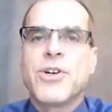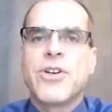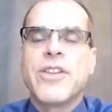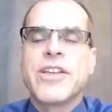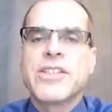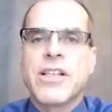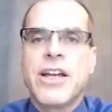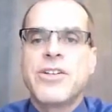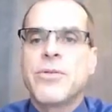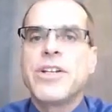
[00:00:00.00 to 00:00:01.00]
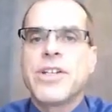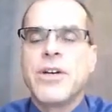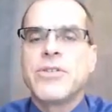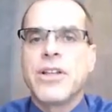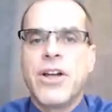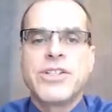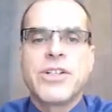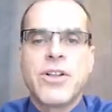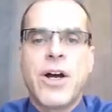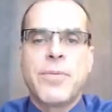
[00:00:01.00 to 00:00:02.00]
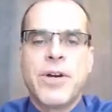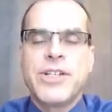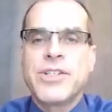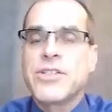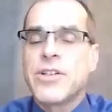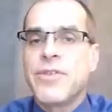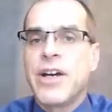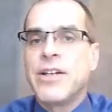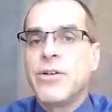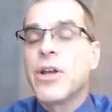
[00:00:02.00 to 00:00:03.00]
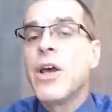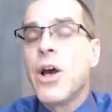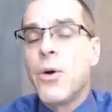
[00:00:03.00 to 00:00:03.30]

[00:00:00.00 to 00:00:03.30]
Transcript: shown on this slide to reach out to Logical Operations to find out